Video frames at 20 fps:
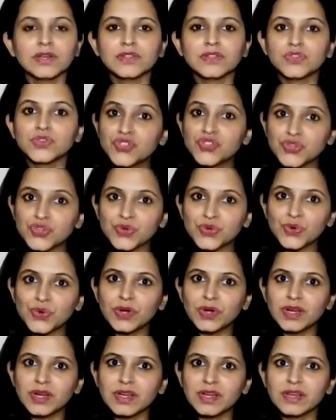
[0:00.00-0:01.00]

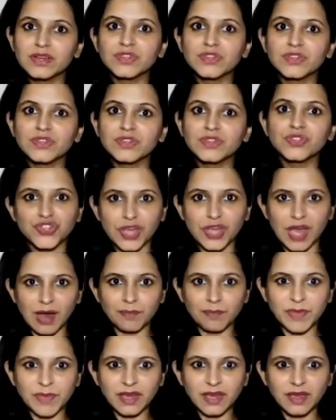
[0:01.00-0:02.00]
Toujours,
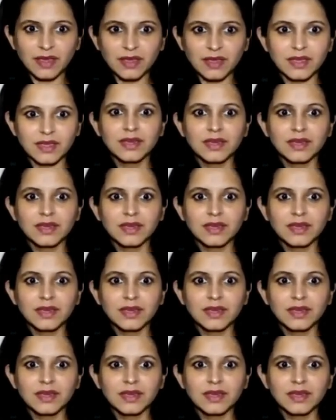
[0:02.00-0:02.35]
jamais.